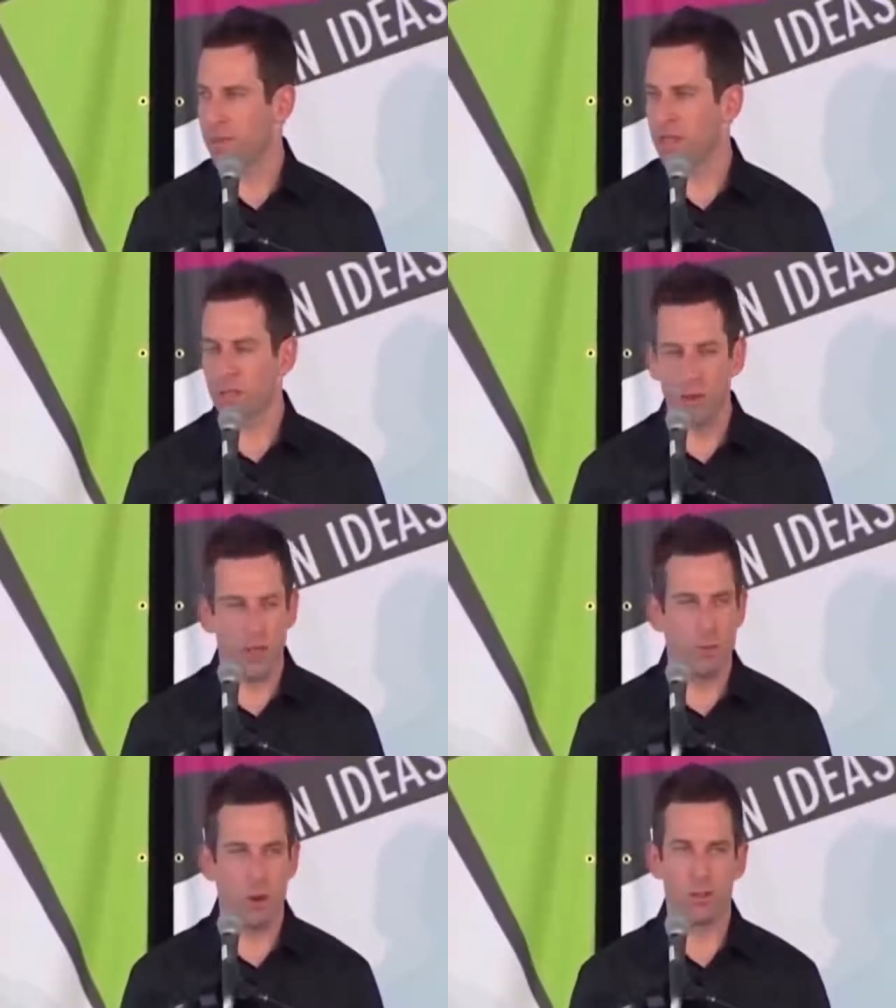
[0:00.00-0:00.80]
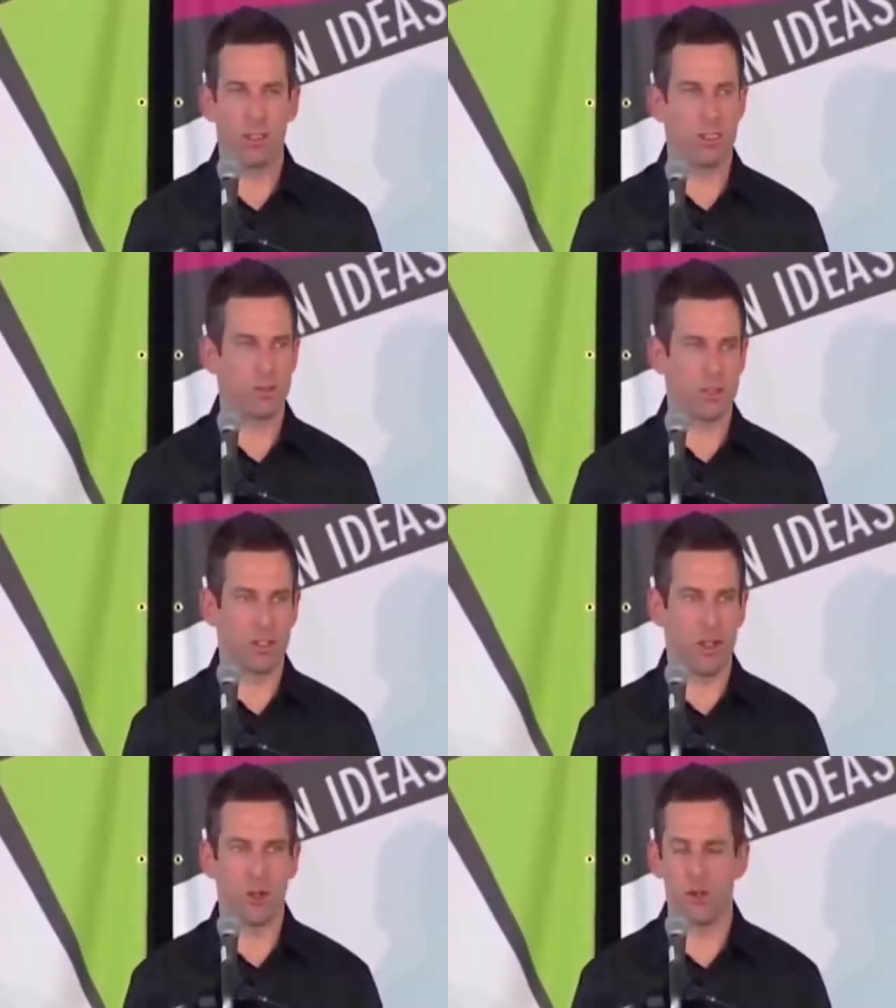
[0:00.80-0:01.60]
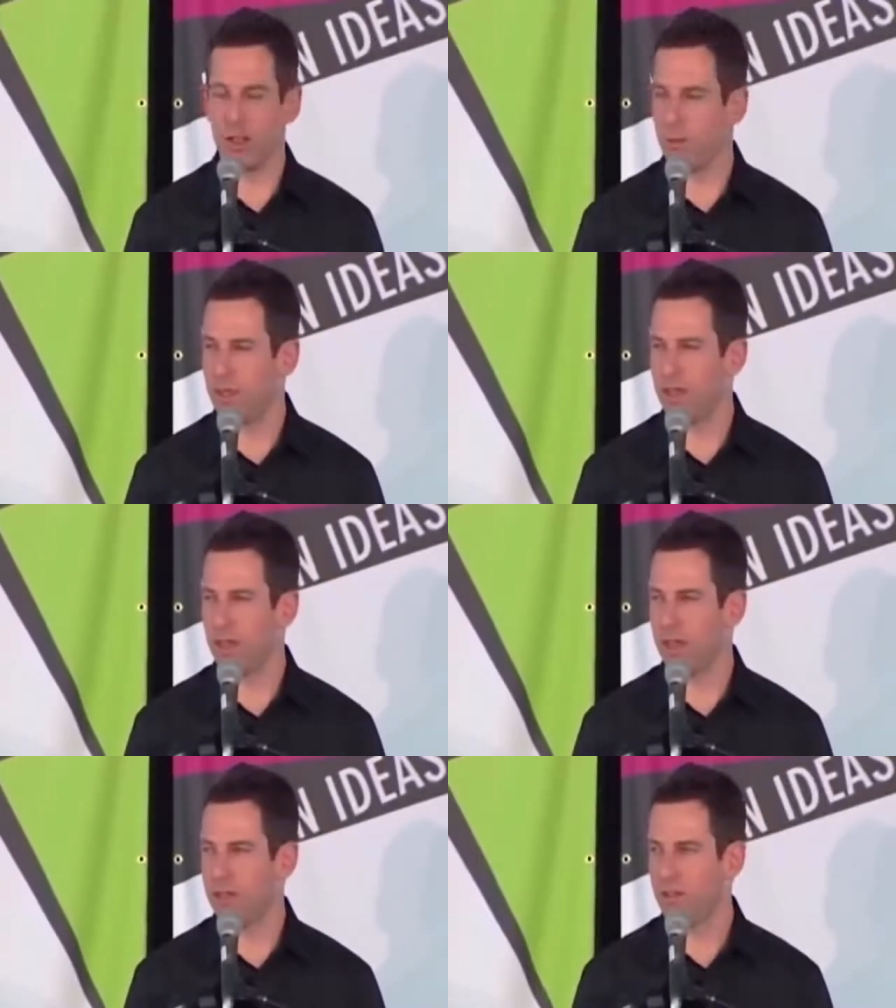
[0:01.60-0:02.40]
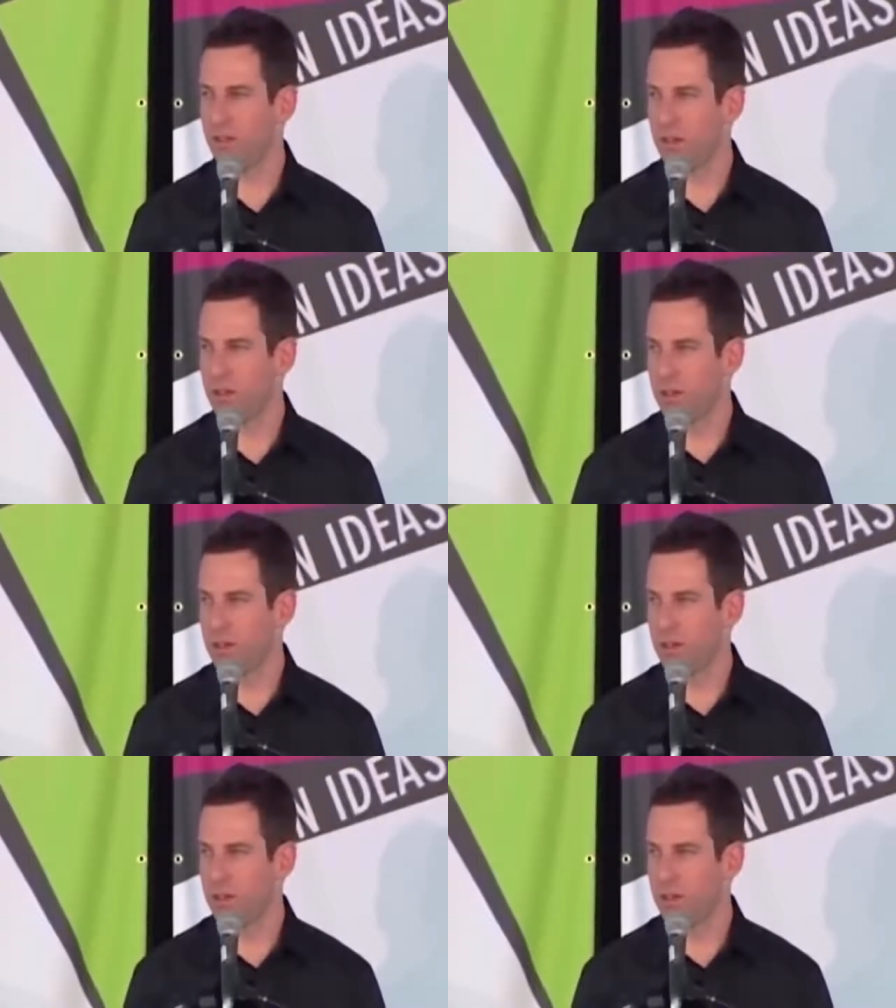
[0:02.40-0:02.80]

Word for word: including Moses for slaughtering the Midianites,